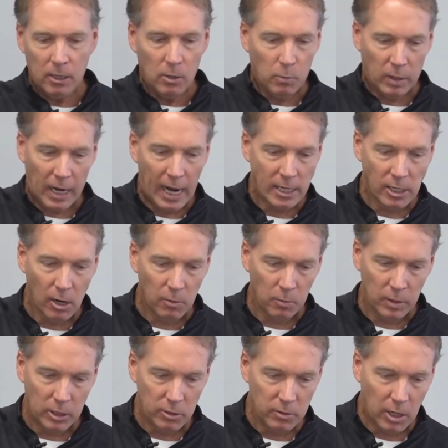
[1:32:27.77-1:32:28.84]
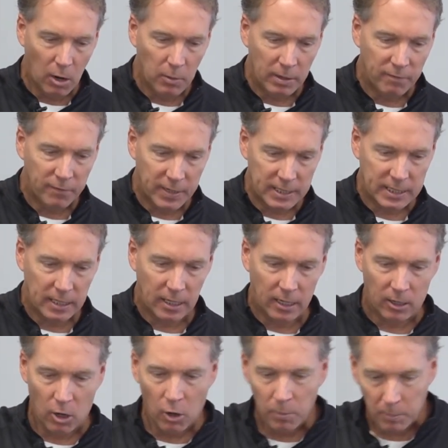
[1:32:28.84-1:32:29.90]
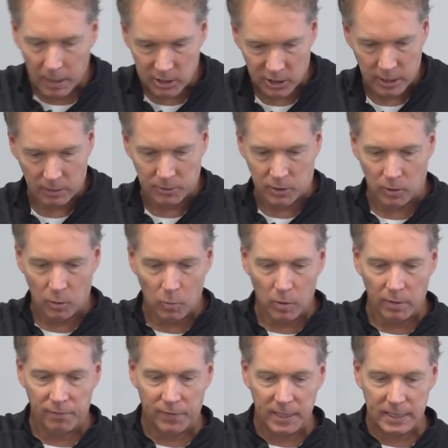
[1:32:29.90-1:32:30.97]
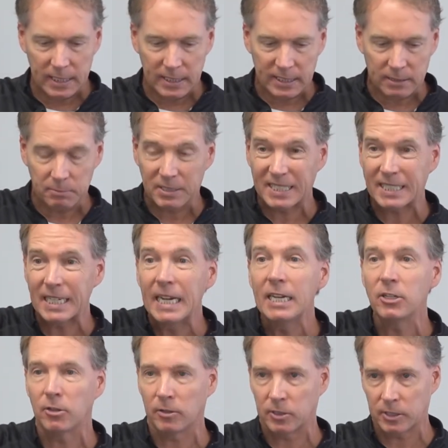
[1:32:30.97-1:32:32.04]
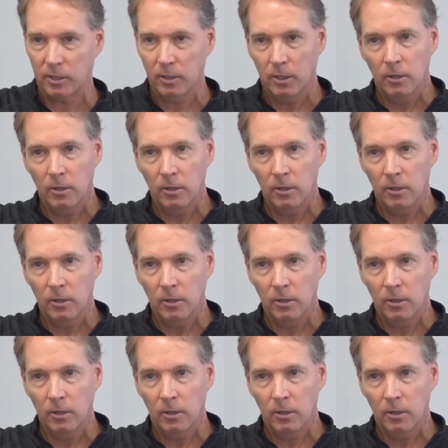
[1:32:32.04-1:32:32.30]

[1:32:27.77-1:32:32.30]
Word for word: when I go, when you go and visit a homeless shelter or visit some seniors,